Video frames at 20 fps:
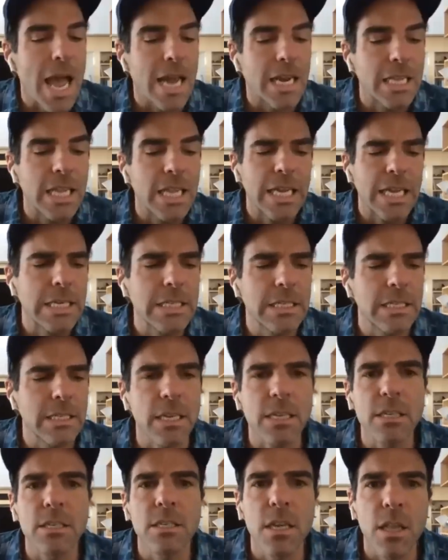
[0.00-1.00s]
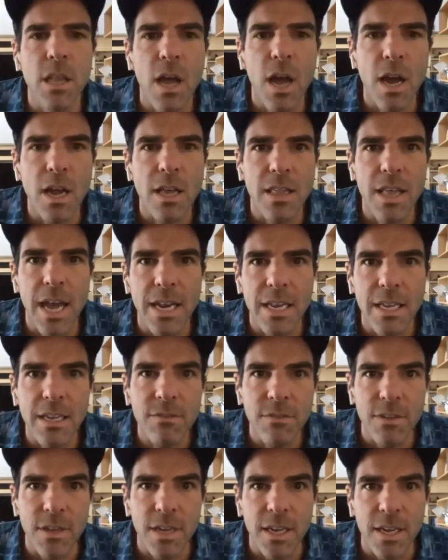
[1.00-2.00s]
at like 6 o'clock that
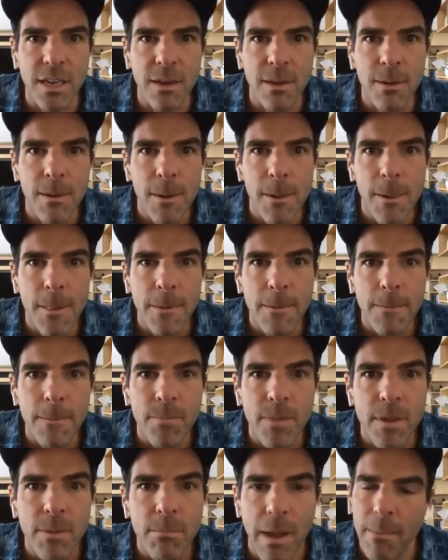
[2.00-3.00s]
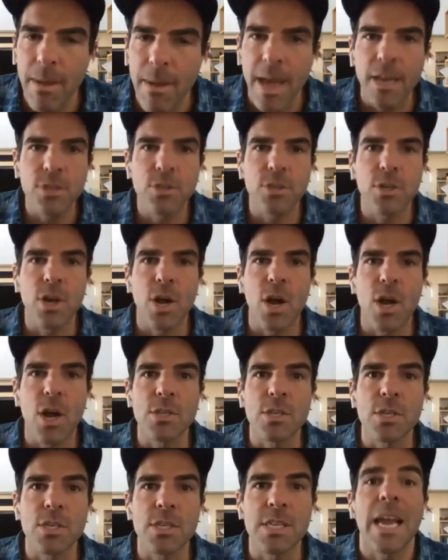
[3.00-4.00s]
evening, my manager
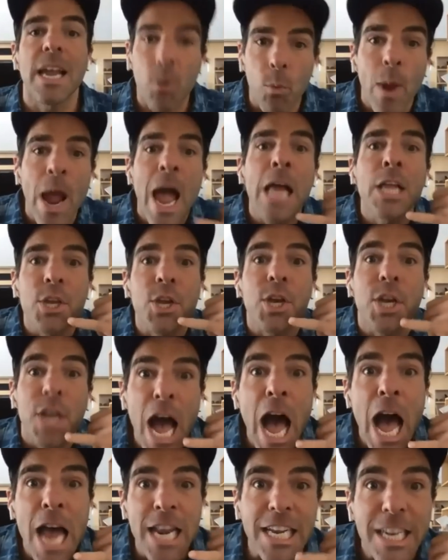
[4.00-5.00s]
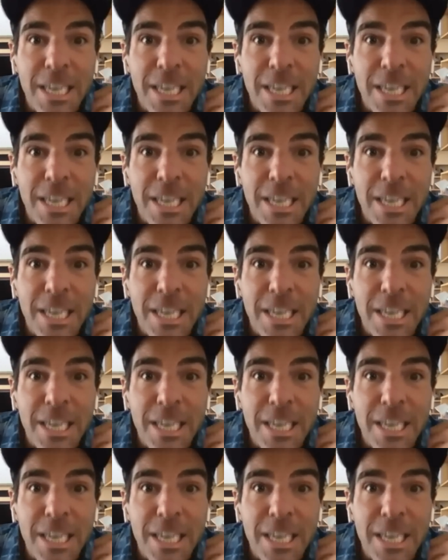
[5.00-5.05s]
calls and is like, "Well, you got it."